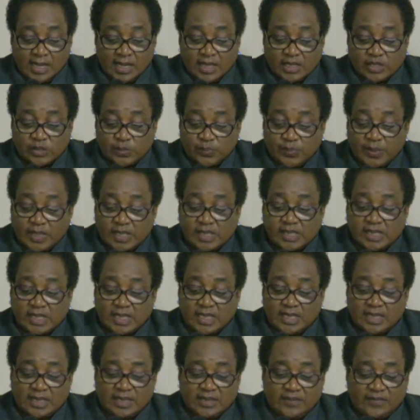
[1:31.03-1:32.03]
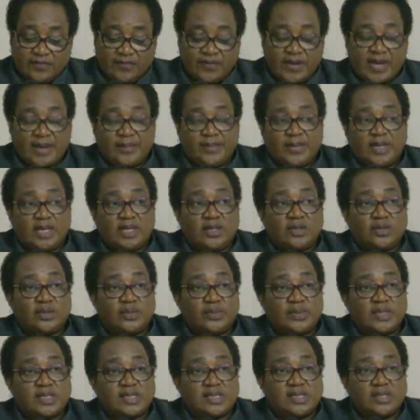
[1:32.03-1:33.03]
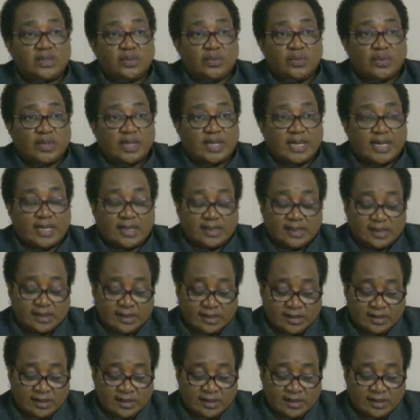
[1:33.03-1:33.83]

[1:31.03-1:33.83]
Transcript: especially the farm and domestic workers.